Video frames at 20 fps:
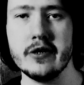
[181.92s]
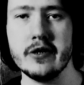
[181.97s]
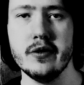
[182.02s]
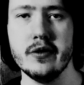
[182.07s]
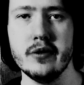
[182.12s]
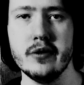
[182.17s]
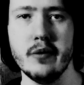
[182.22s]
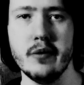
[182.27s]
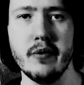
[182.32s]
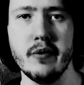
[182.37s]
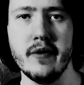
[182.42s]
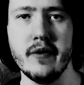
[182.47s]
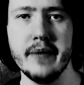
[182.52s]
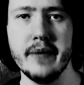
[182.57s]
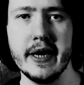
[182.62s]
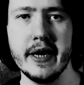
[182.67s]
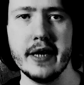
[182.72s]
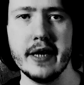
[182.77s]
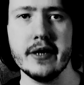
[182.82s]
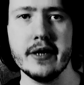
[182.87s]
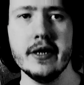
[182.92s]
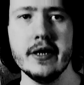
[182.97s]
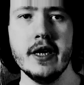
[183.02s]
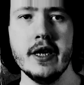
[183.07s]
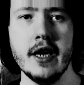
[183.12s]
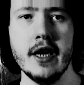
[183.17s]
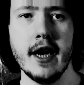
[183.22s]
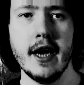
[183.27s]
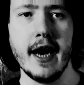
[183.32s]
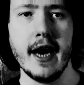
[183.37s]
The Wolfman.
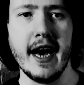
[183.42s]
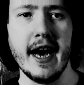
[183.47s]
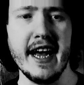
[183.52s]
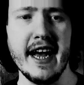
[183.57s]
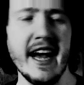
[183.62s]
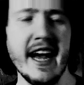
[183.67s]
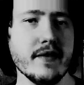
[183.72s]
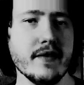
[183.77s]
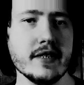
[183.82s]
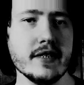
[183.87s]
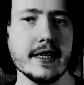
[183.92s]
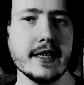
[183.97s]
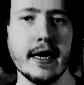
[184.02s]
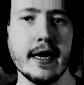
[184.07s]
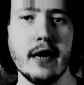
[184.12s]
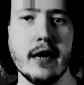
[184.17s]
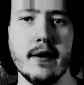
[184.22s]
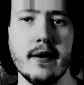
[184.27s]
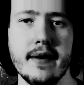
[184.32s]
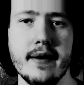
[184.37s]
I have seen, however,